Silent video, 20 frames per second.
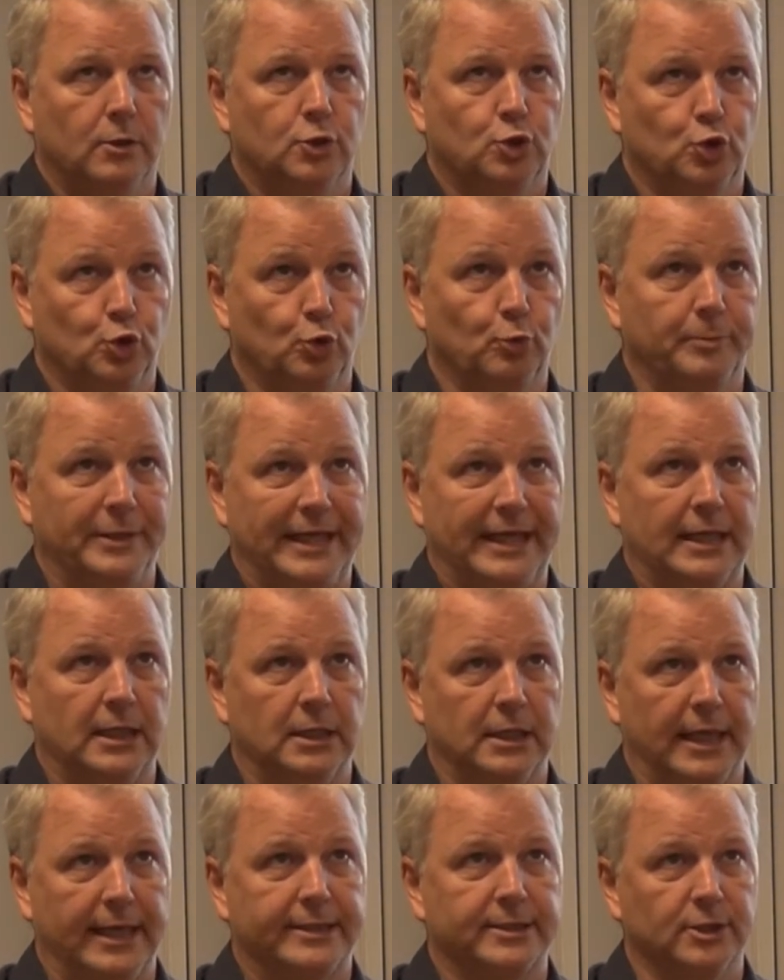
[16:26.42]
to be
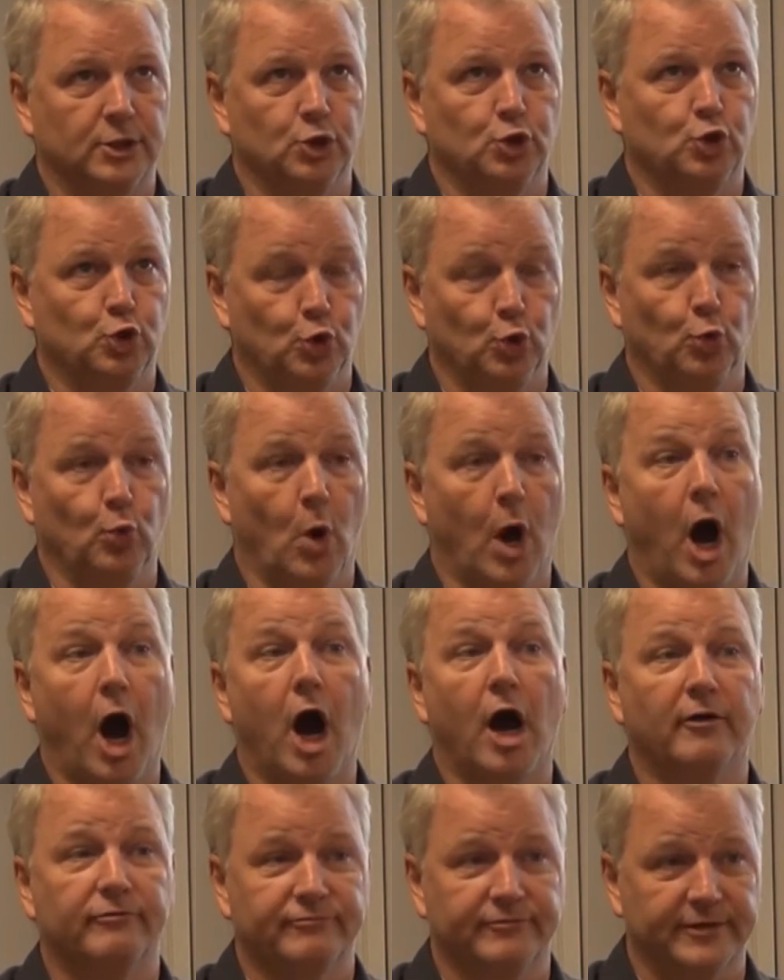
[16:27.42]
elected to
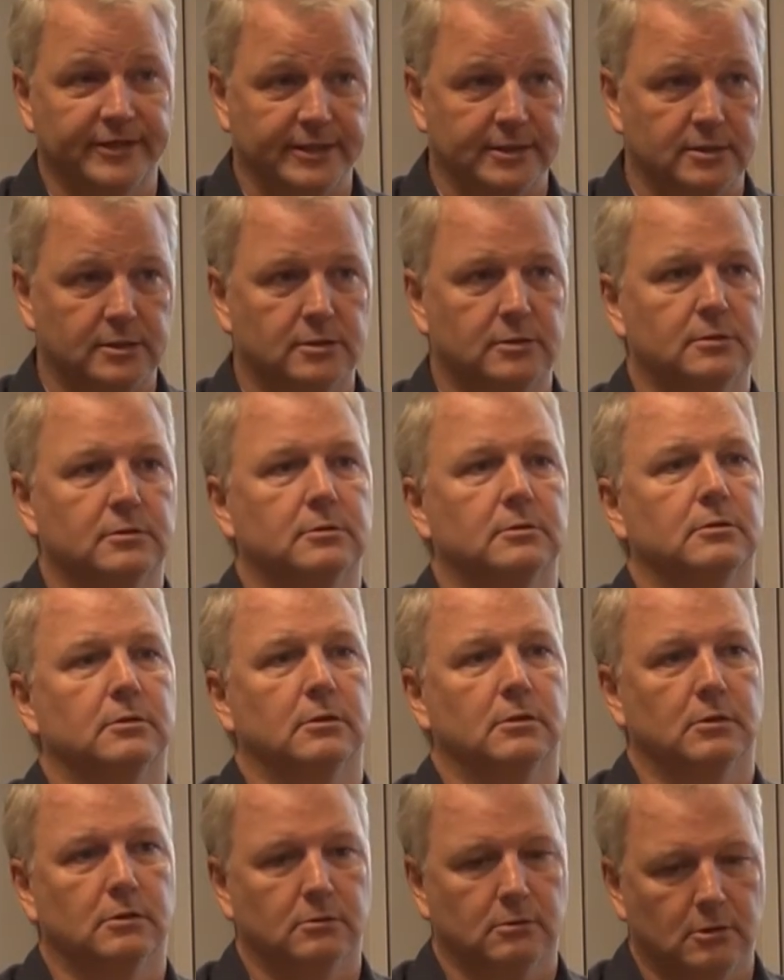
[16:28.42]
office
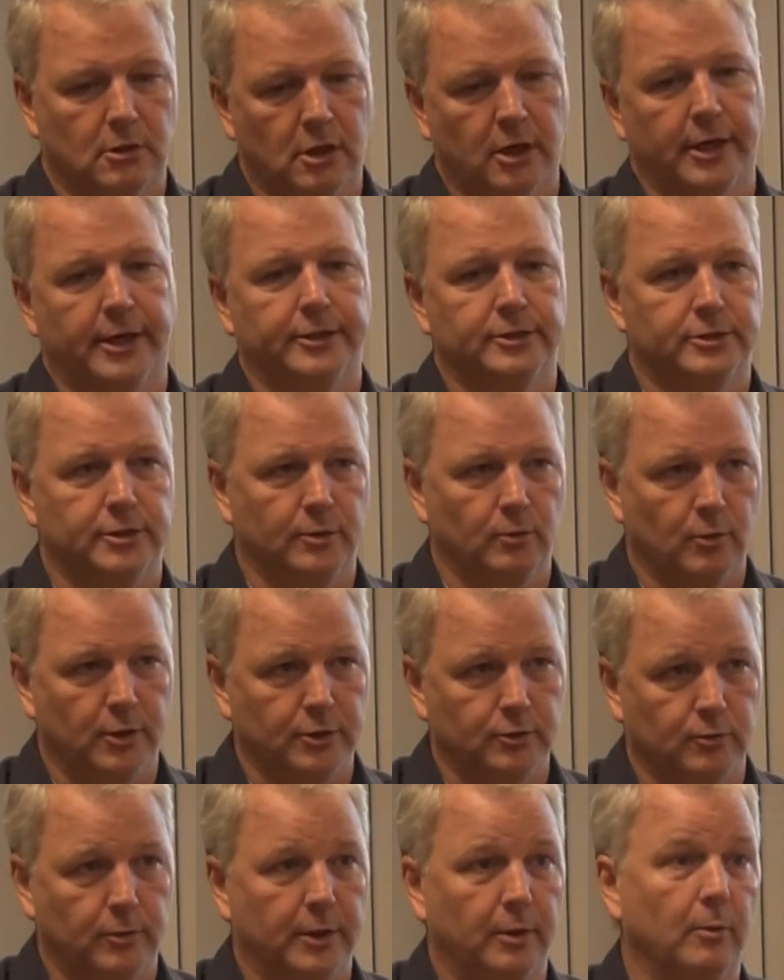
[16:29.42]
are HD
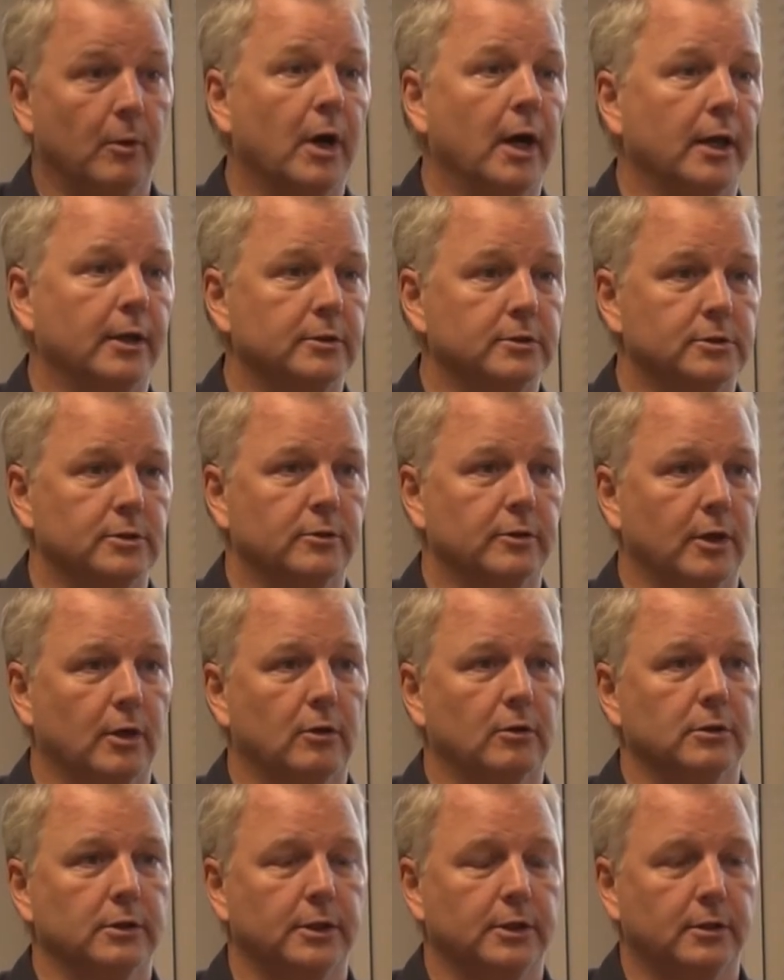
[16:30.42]
121. So the
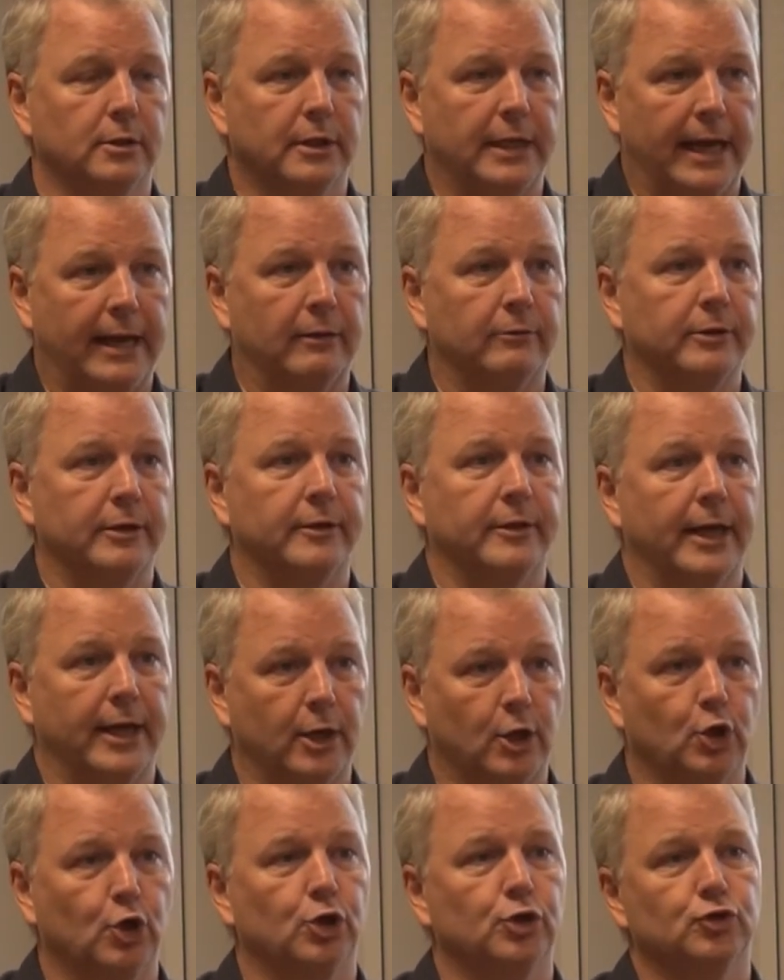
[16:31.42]
only county
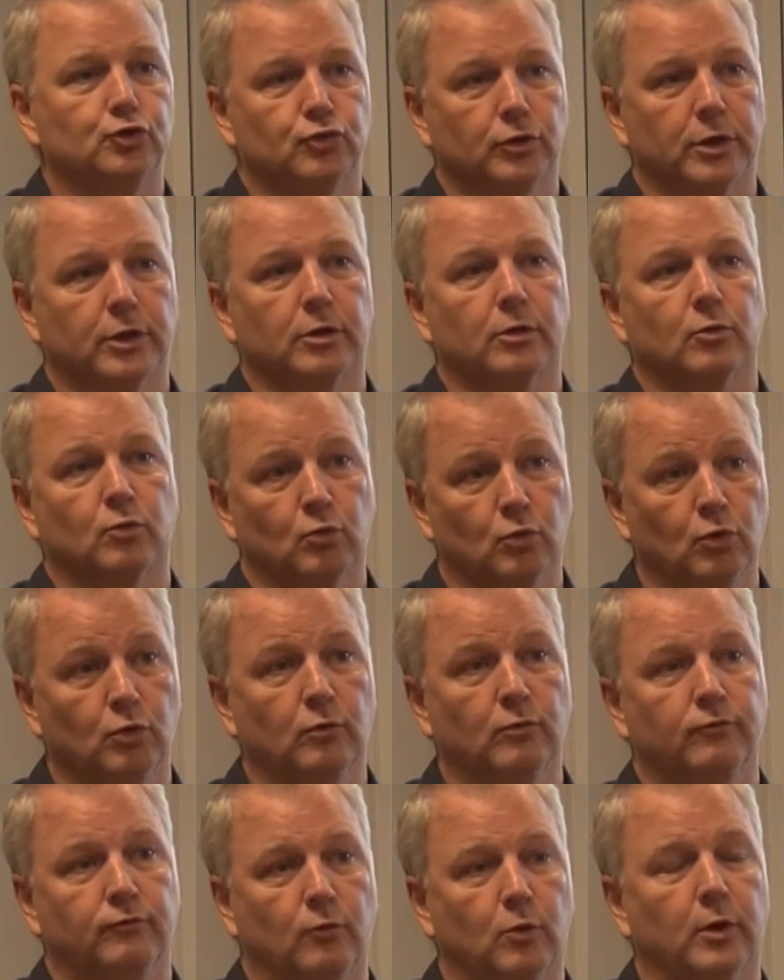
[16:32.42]
that could trigger a
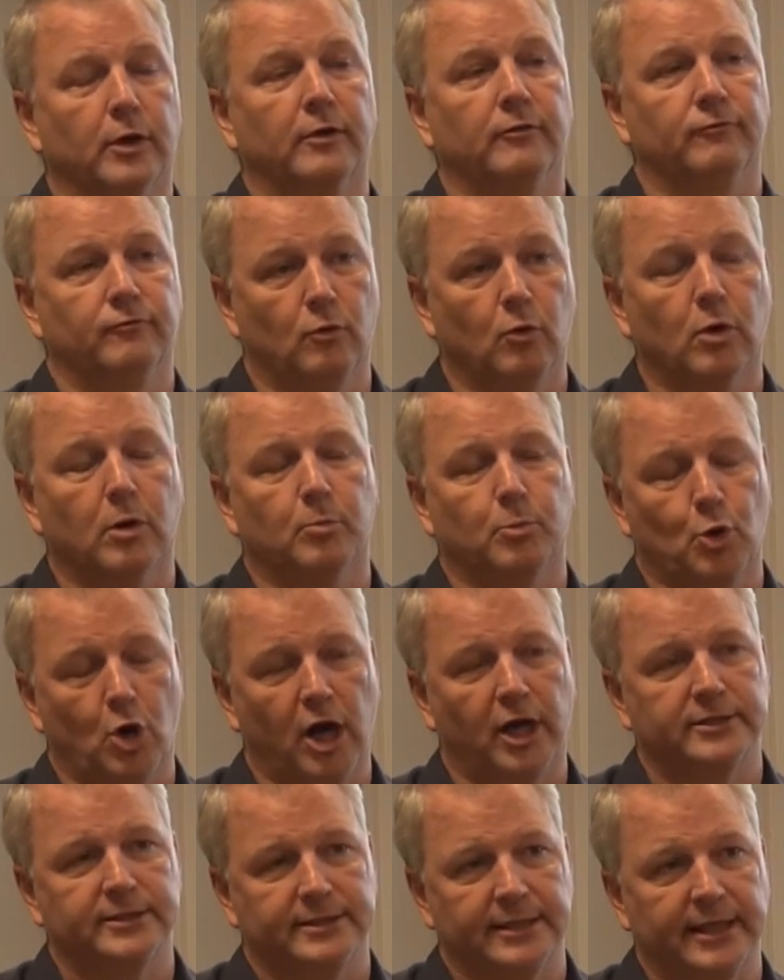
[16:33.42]
Rule 44
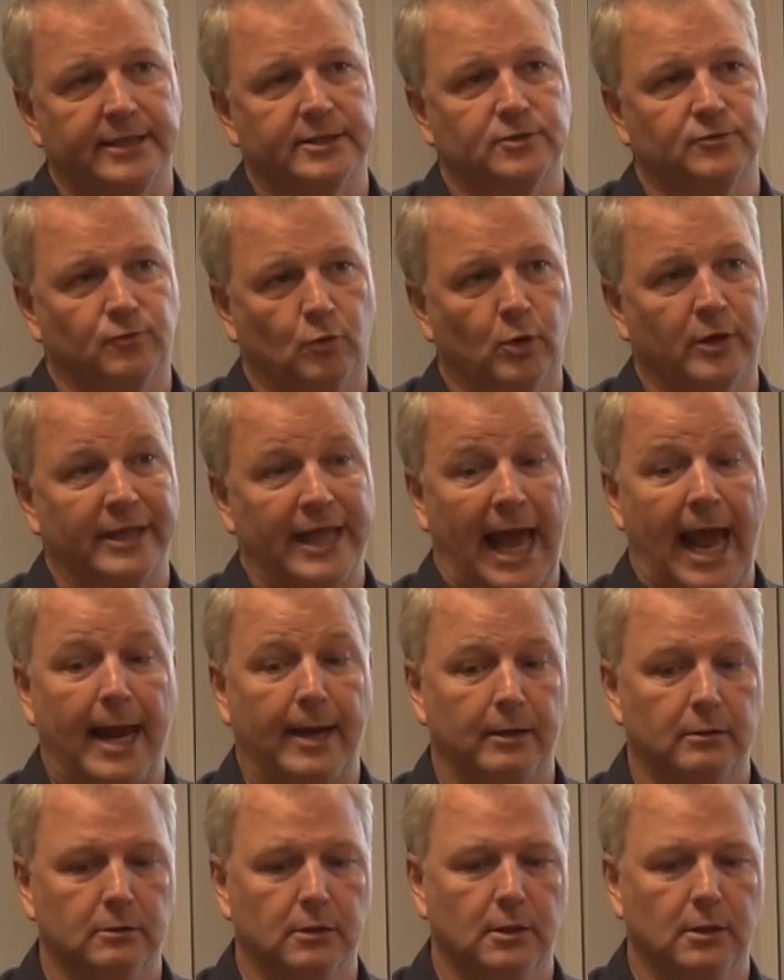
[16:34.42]
process for that